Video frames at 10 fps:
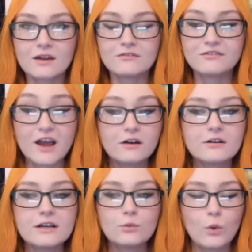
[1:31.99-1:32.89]

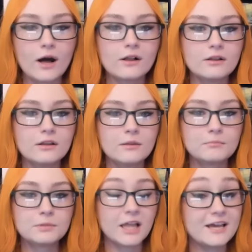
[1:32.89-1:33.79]
very well
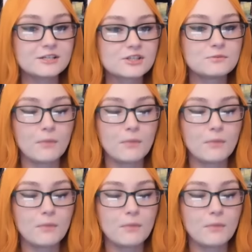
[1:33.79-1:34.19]
placed